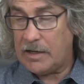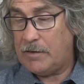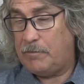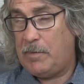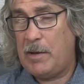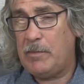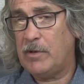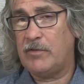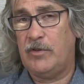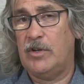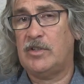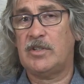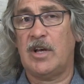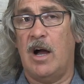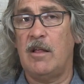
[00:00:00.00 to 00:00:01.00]
people of
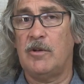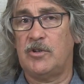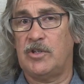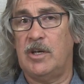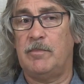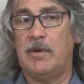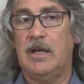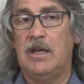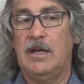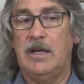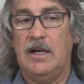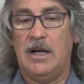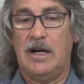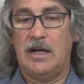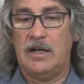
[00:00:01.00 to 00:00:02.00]
good scholarship
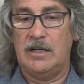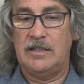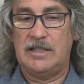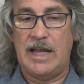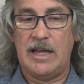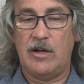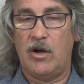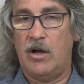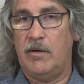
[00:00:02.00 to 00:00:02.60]
take